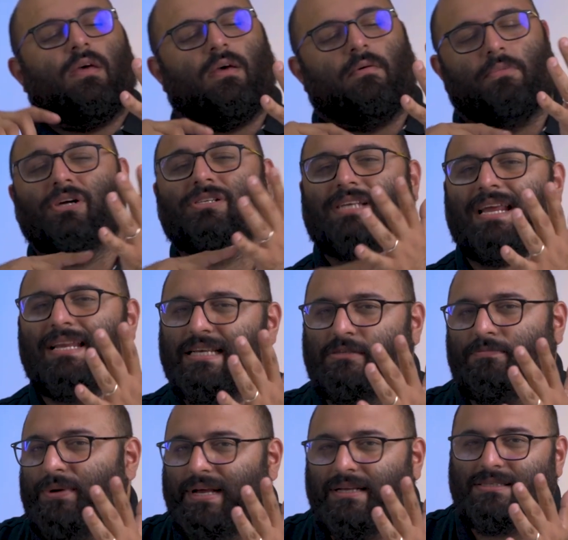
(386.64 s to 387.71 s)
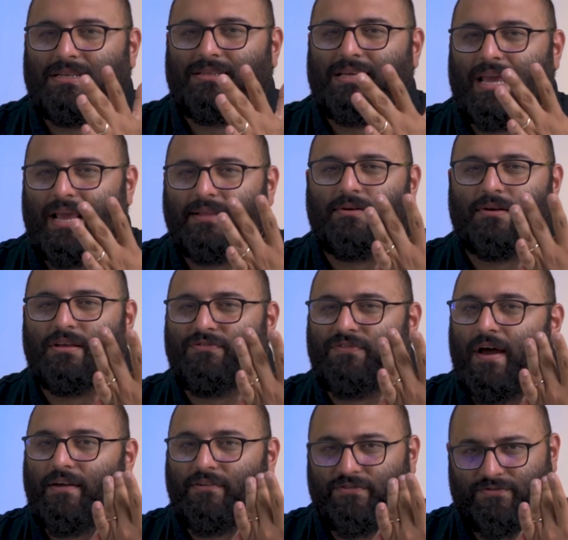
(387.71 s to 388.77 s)
Mercedes brings in the
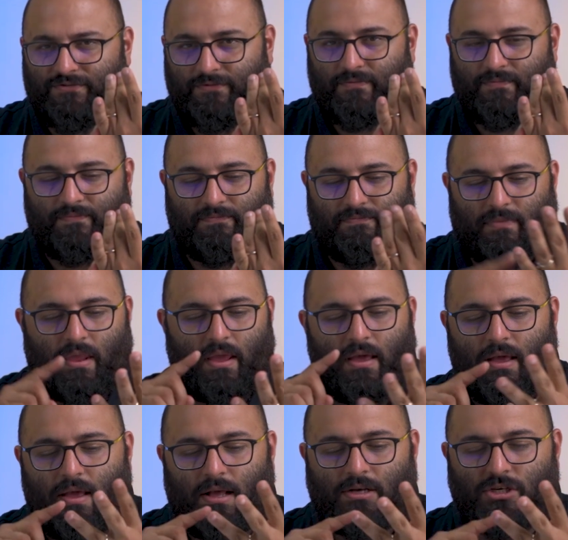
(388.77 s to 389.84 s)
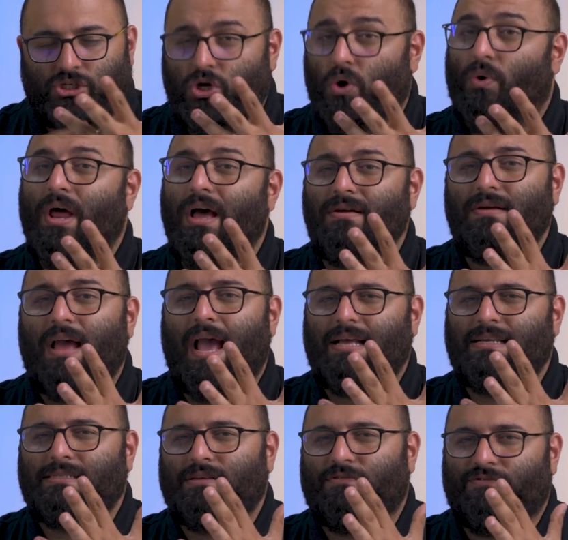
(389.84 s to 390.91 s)
A35. Skoda
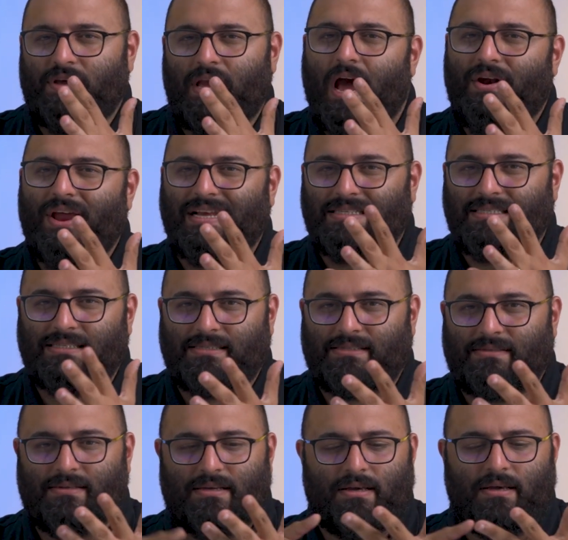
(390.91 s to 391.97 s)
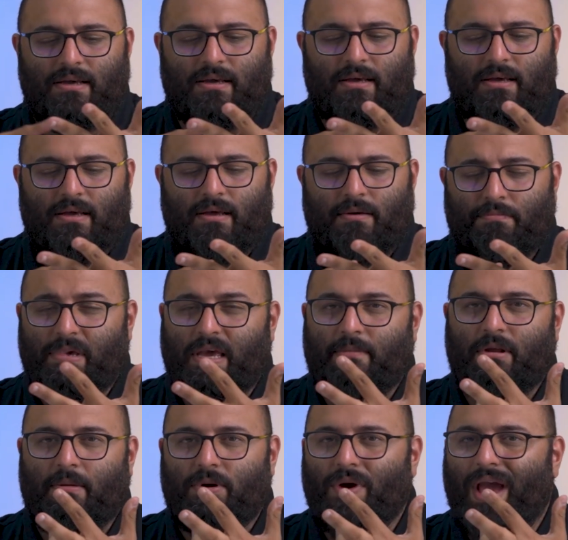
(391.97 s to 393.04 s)
has the VRS.
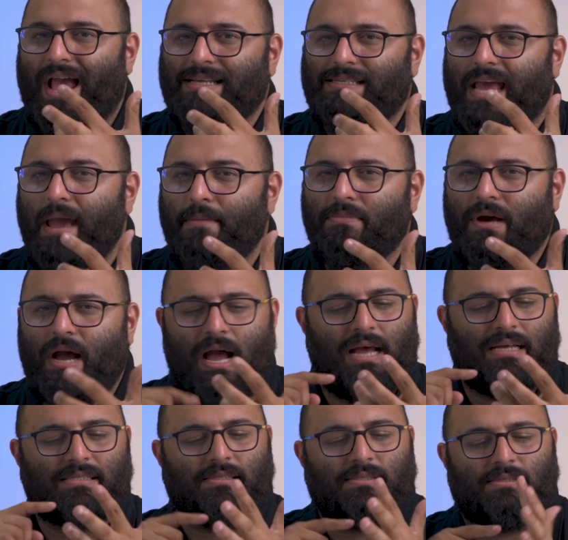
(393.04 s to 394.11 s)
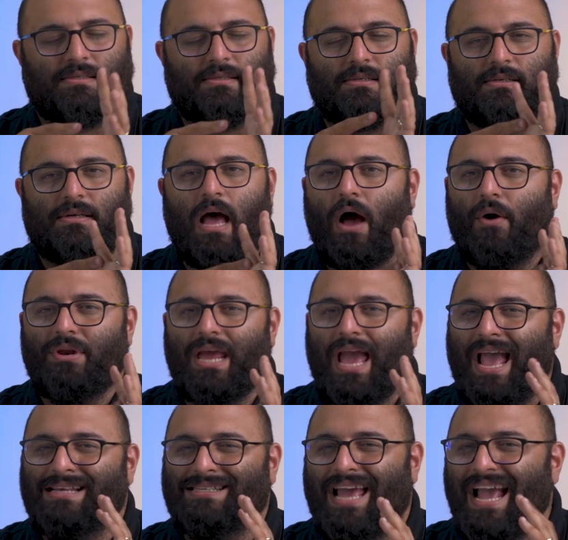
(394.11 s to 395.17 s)
BMW has M cars. Audi
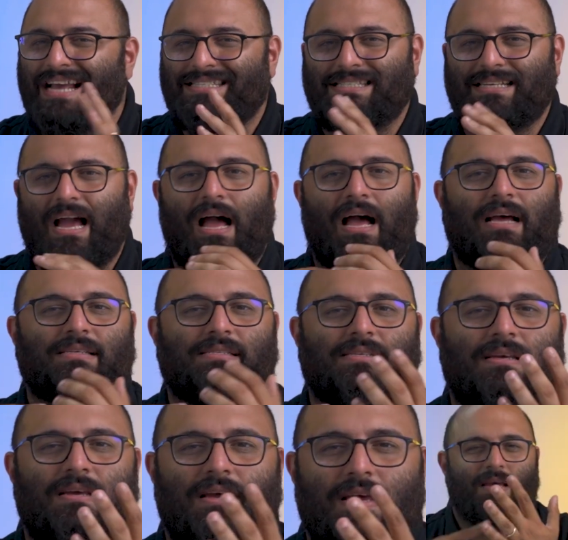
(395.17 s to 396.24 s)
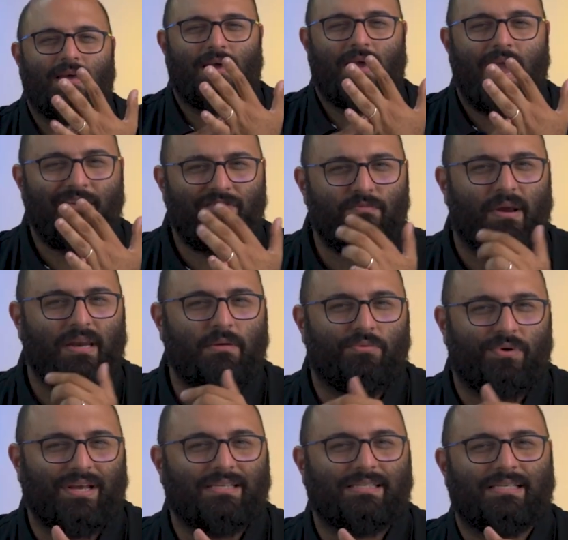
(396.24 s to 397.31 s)
has S cars. Everybody
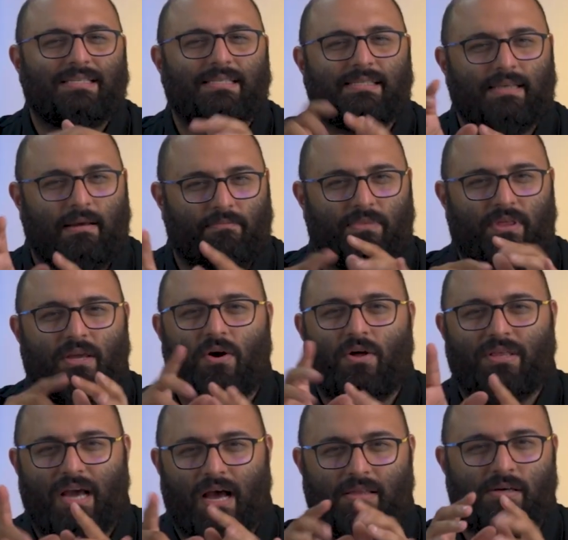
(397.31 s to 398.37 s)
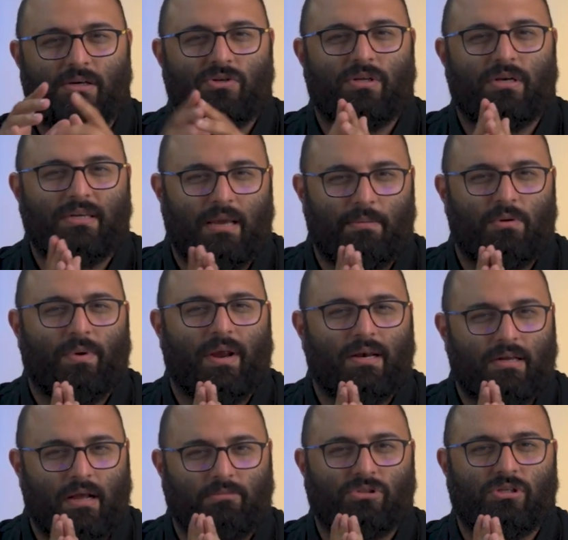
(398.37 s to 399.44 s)
brings in something or the other to the table when it
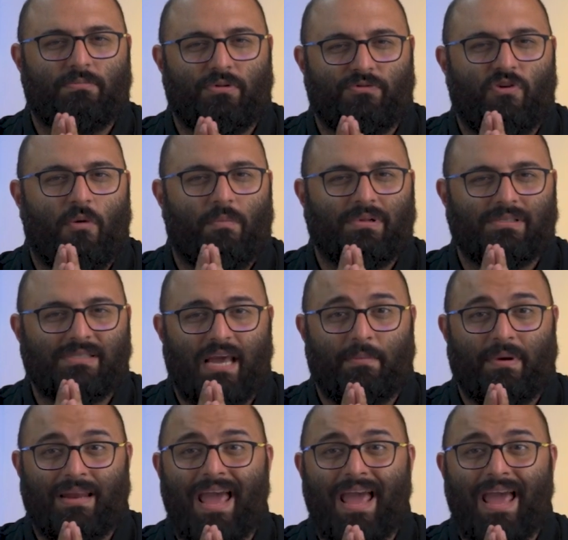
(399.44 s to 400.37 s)
comes to the performance segment.